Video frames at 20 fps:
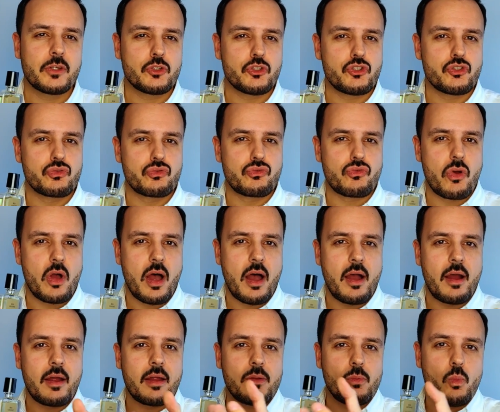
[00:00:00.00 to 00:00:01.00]

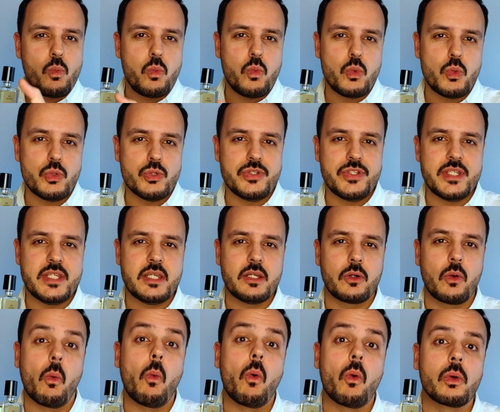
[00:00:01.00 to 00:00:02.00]
dry, woodsy
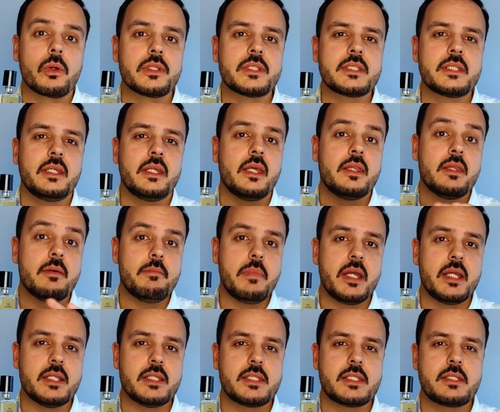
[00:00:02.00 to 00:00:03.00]
accords in the
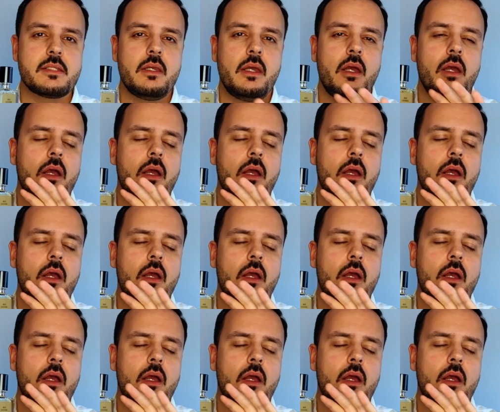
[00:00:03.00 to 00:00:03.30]
base.